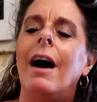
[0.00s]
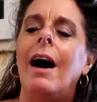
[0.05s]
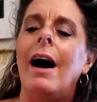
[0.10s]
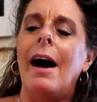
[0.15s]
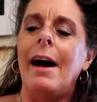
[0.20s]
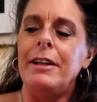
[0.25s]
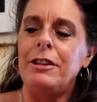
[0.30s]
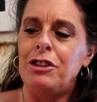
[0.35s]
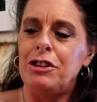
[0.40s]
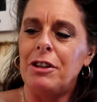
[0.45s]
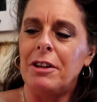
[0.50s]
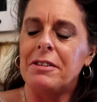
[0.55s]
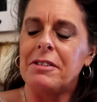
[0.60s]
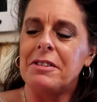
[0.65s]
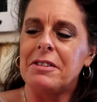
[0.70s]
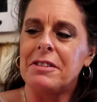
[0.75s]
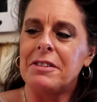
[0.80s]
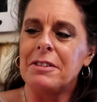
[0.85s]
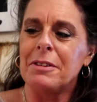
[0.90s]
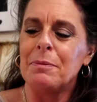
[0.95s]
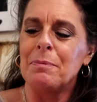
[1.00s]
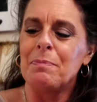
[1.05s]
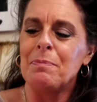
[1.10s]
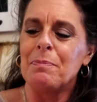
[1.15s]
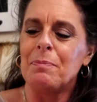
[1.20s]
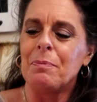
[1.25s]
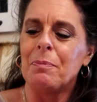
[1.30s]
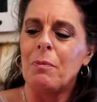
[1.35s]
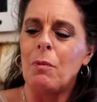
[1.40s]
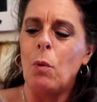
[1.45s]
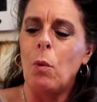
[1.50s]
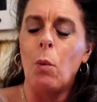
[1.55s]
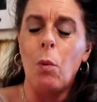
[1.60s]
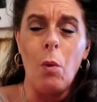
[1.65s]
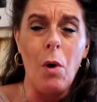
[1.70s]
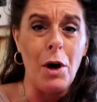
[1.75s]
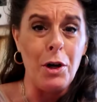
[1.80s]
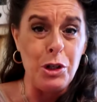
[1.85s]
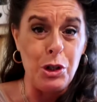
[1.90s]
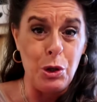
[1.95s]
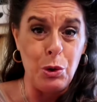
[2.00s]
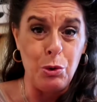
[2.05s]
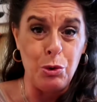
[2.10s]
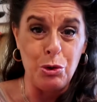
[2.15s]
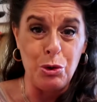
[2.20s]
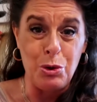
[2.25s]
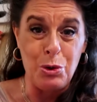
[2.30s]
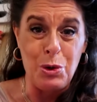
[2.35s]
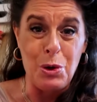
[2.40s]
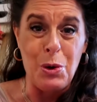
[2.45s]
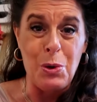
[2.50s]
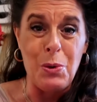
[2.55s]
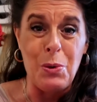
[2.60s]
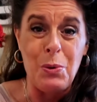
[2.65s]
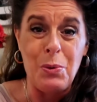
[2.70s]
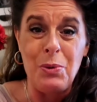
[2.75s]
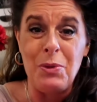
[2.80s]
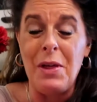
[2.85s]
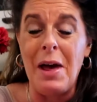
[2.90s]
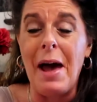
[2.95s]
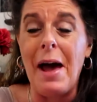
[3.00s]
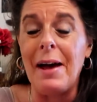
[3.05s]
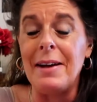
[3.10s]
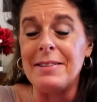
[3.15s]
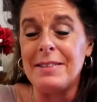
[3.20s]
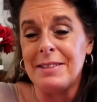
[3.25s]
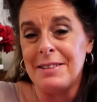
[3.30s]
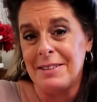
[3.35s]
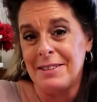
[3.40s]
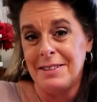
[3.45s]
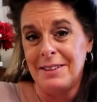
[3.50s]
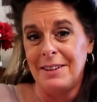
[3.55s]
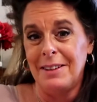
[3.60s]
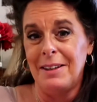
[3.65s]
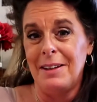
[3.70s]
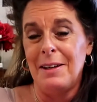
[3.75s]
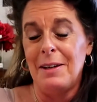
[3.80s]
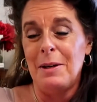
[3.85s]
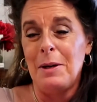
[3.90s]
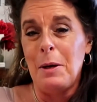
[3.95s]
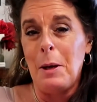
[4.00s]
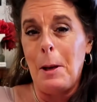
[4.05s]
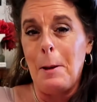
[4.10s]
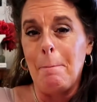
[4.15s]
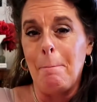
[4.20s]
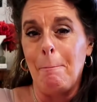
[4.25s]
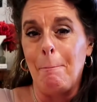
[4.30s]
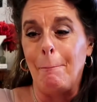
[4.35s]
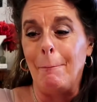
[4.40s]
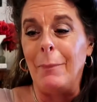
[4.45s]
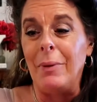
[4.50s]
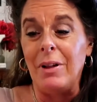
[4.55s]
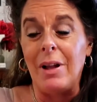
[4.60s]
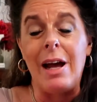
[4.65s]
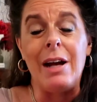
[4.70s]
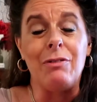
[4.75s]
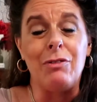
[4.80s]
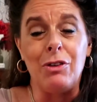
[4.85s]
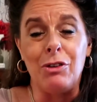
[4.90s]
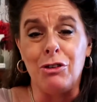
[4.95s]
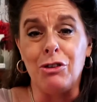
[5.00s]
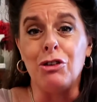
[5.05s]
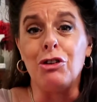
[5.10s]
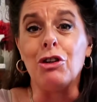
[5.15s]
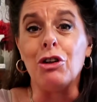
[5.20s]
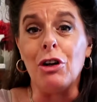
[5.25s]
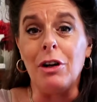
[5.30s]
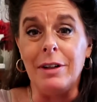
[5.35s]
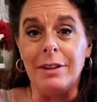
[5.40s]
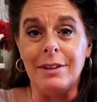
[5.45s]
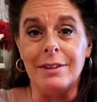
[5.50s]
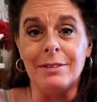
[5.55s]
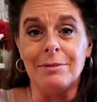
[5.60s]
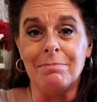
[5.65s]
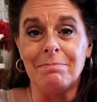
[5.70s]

I just want you to know that life is good.